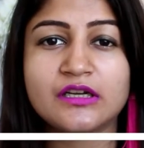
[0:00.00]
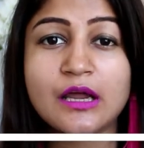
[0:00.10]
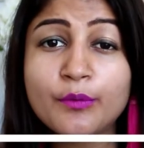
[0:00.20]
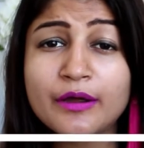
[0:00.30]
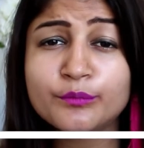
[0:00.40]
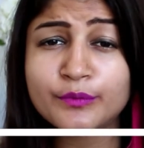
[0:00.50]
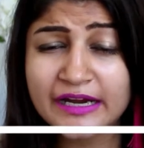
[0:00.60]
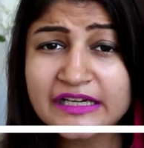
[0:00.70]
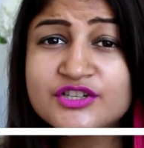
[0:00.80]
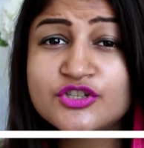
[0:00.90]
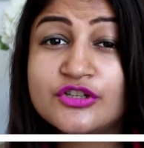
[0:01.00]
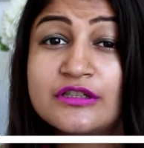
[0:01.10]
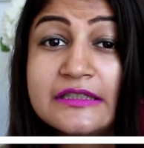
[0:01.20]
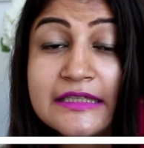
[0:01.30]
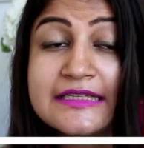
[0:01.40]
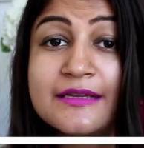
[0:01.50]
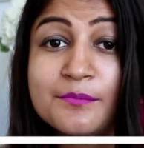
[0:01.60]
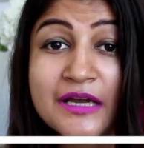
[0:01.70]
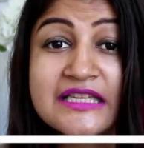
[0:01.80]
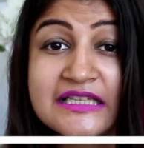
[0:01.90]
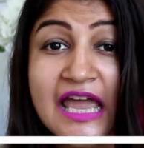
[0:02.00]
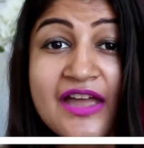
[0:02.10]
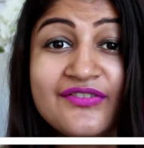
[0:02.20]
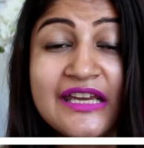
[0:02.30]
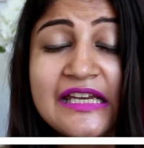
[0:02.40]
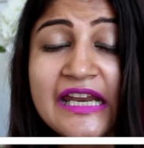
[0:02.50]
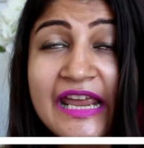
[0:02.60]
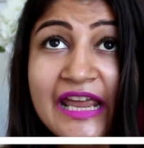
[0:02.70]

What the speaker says: Now a white shirt is a must-have in